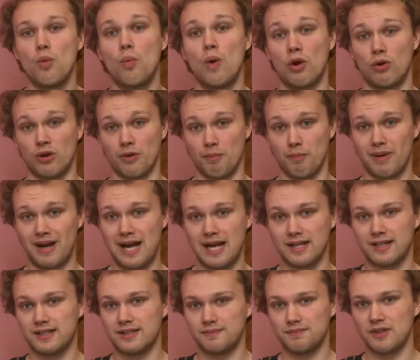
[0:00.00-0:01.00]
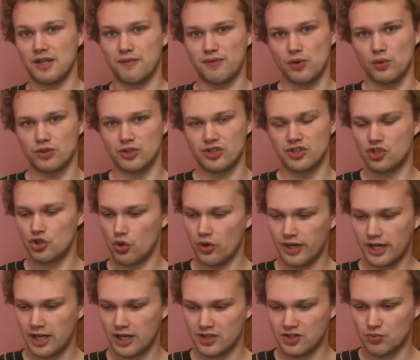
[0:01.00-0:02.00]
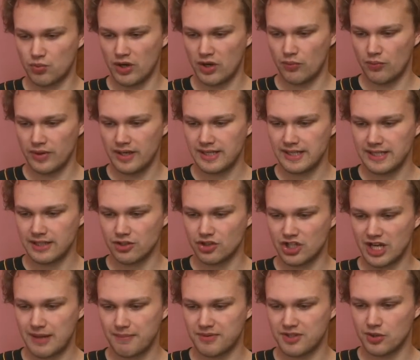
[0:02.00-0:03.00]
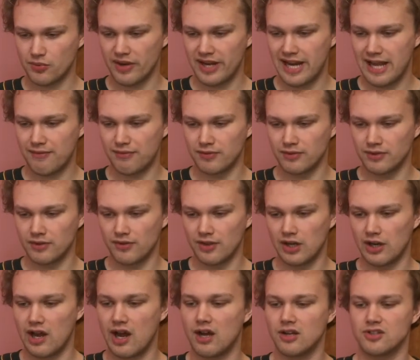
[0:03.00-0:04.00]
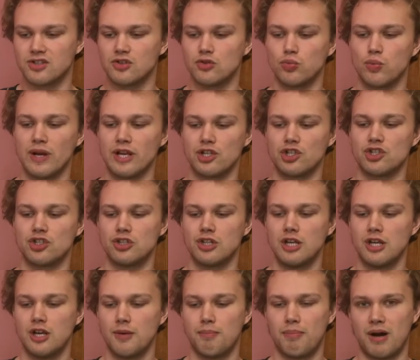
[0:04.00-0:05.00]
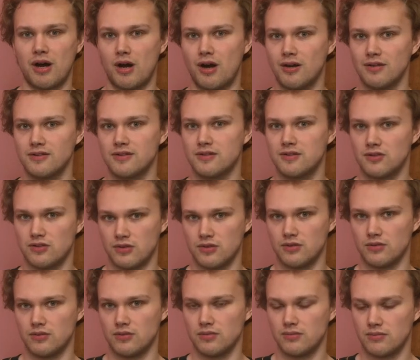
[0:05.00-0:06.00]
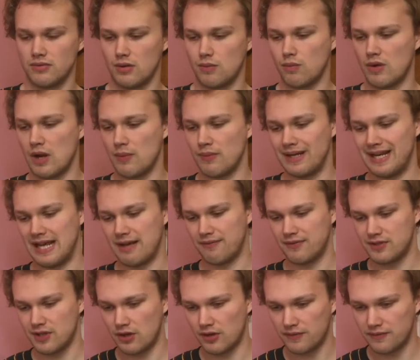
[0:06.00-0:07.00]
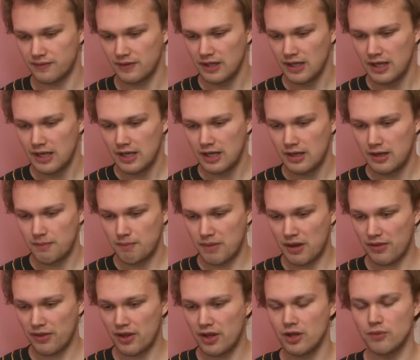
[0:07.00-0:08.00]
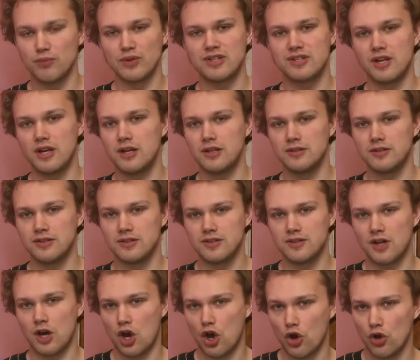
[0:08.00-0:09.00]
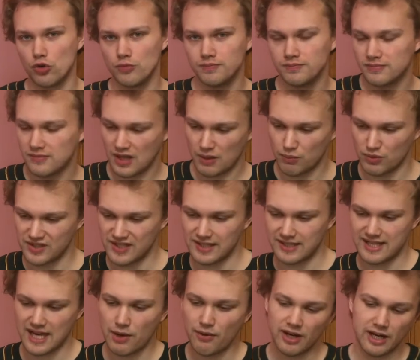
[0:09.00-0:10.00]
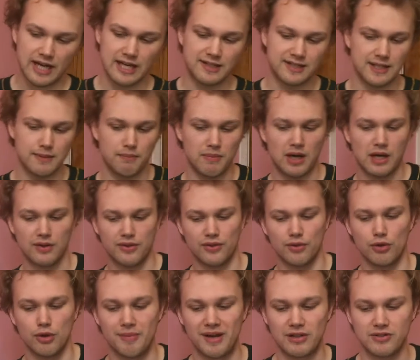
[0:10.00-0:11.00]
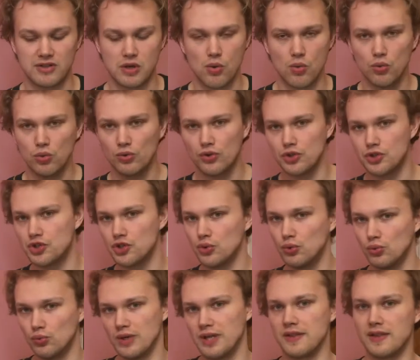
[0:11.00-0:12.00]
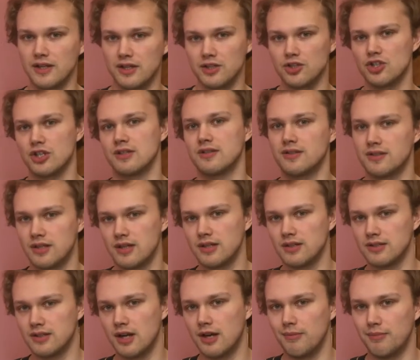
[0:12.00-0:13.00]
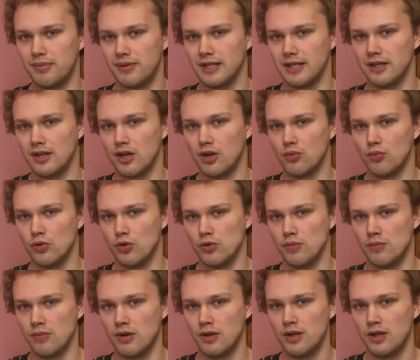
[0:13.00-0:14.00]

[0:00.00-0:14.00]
Welcome back. If you're just joining us, we're reading chapter 11, The Last Wish, part 2. And where we left off, Mother had returned to the home and was interrogating Martha about all the jewellery that had just turned up in her room